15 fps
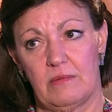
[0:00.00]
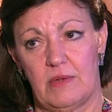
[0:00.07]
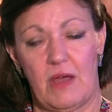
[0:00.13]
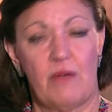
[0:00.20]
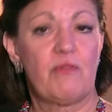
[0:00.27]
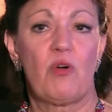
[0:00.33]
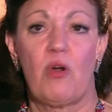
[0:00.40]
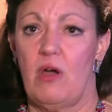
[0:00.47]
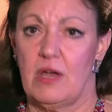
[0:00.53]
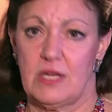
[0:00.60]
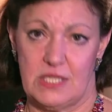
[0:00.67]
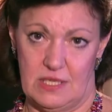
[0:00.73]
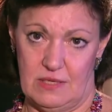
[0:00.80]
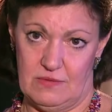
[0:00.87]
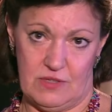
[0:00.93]
a
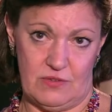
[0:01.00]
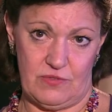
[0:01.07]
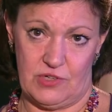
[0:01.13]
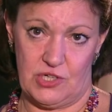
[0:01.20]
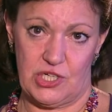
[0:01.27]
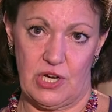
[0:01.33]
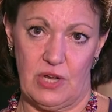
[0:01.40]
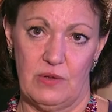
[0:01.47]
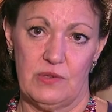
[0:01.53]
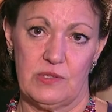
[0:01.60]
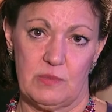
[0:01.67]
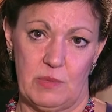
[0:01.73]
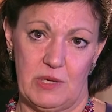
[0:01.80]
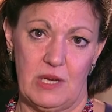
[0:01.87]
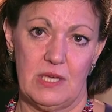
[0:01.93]
variety of different shows,
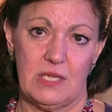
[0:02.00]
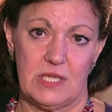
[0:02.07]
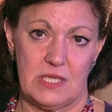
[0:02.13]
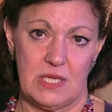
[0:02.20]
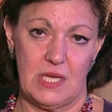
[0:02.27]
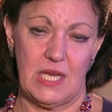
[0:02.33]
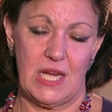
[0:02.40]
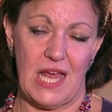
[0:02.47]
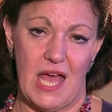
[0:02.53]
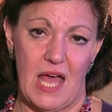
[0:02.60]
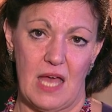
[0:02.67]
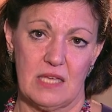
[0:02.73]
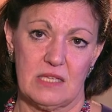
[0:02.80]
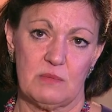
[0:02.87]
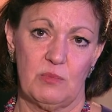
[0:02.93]
but it
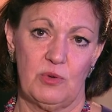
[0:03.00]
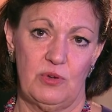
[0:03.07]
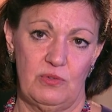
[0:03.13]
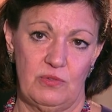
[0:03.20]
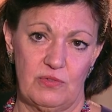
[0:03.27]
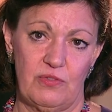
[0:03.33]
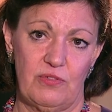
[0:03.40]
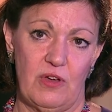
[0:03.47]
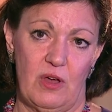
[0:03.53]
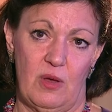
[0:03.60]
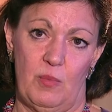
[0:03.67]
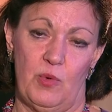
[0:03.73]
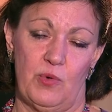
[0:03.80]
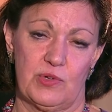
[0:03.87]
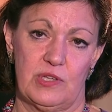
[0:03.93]
has moved far
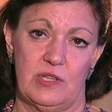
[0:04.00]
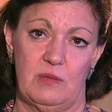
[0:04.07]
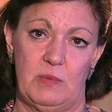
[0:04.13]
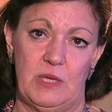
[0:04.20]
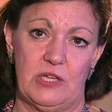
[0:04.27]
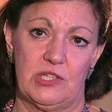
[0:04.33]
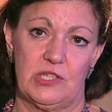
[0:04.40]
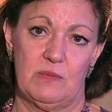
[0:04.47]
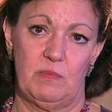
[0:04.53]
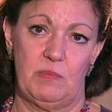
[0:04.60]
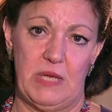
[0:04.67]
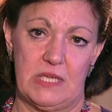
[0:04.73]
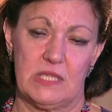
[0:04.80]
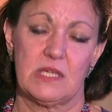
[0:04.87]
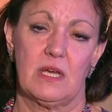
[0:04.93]
more to the
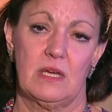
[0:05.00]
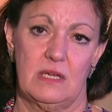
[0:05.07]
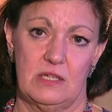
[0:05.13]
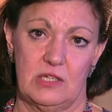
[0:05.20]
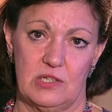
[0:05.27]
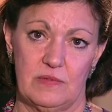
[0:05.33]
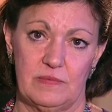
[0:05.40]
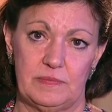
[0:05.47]
big stage.